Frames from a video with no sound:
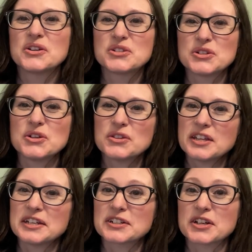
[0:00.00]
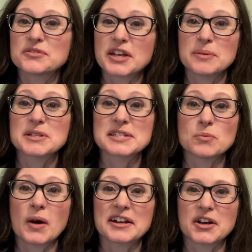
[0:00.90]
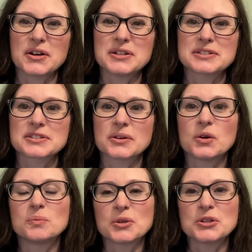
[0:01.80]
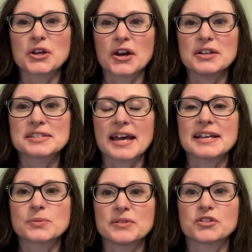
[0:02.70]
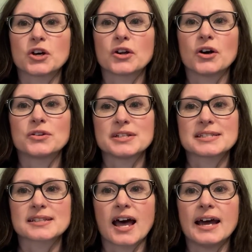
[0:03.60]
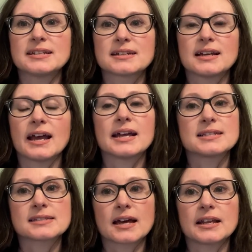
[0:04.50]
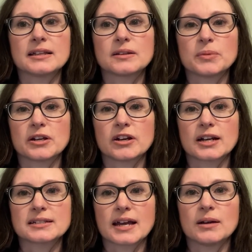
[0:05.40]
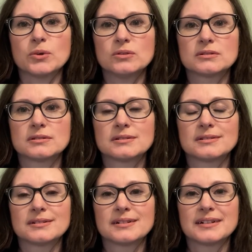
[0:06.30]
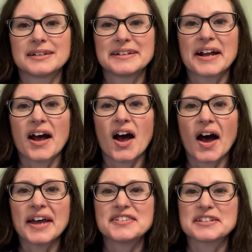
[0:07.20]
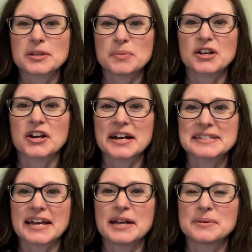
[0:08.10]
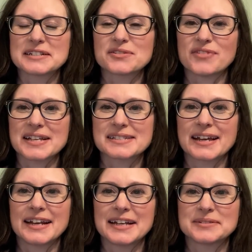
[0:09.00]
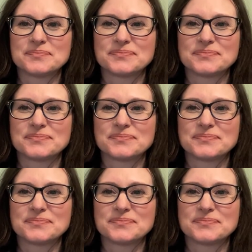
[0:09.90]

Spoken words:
Do you think of chemists in white coats or blue coats as we've got on this slide and studying the periodic table? I think the periodic table is fascinating,